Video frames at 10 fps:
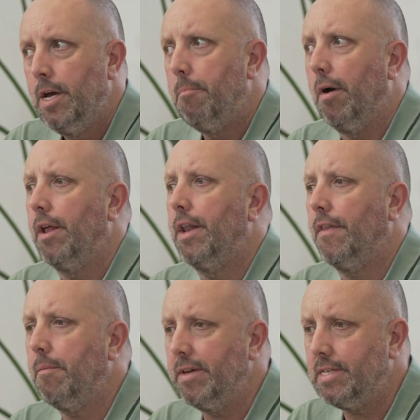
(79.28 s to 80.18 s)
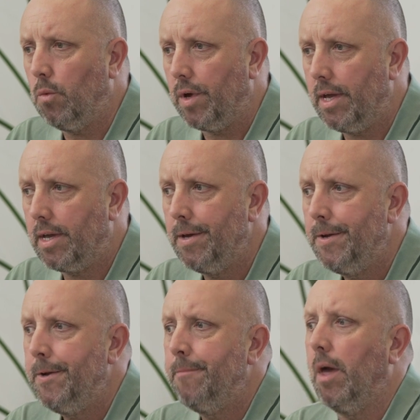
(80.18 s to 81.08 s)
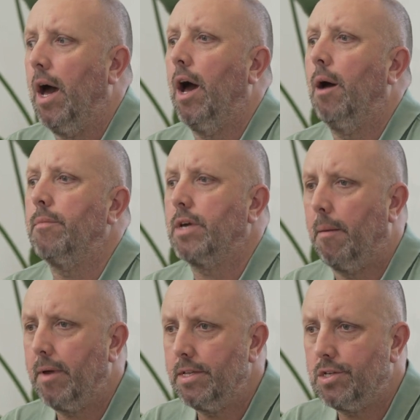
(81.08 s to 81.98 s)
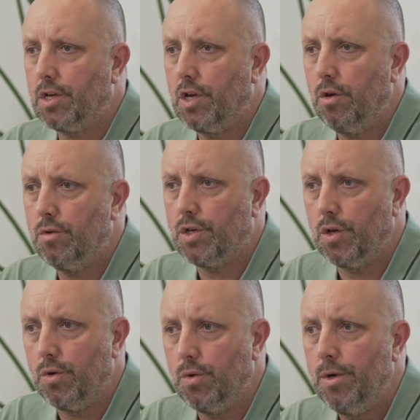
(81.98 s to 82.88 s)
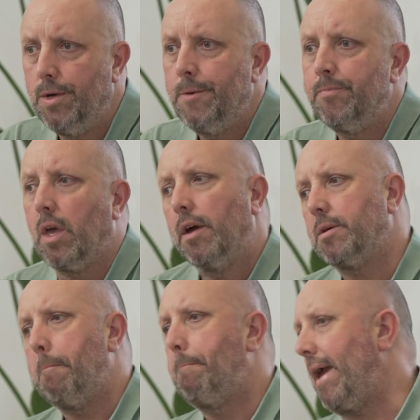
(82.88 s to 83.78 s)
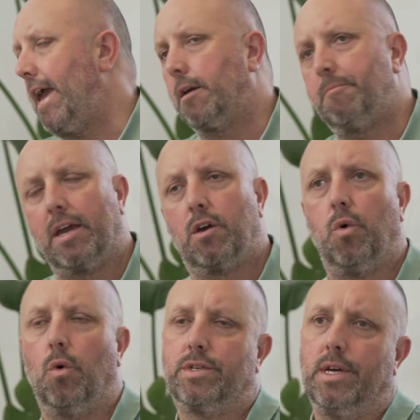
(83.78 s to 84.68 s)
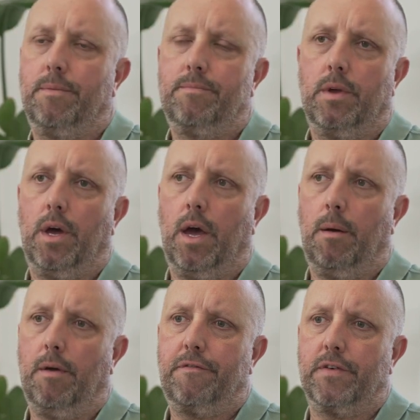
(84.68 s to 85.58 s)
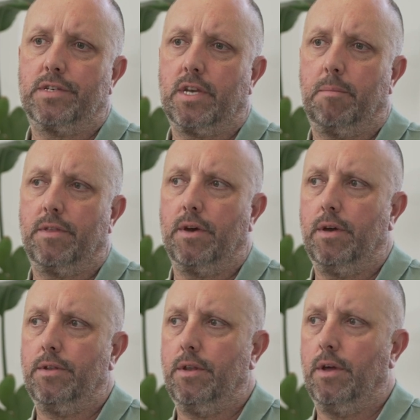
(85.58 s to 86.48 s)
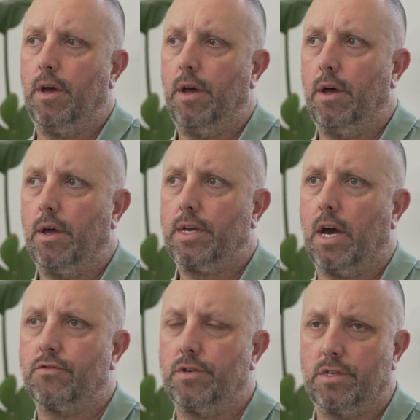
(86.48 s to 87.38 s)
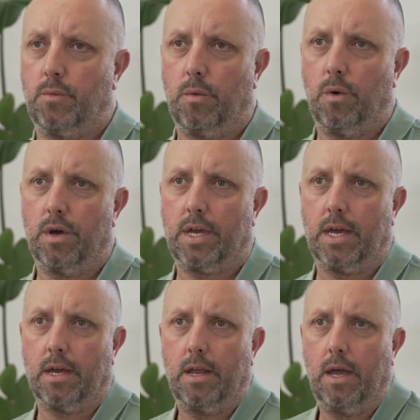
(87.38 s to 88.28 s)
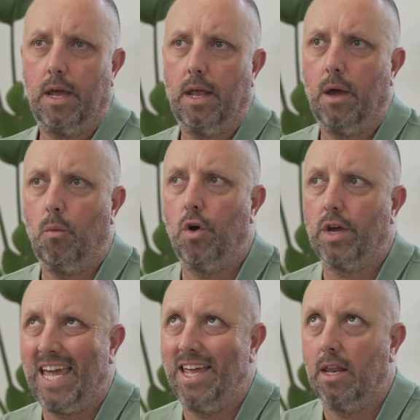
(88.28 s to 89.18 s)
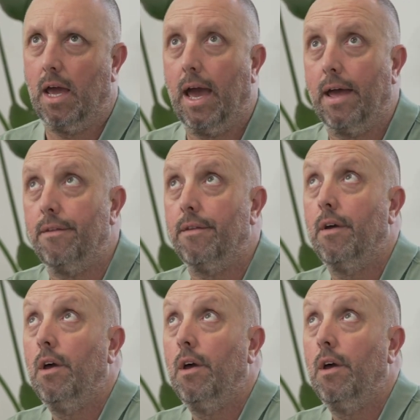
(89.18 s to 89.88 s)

But another busy week, coming into Q2, some big quarter for some of the countries that we work in, and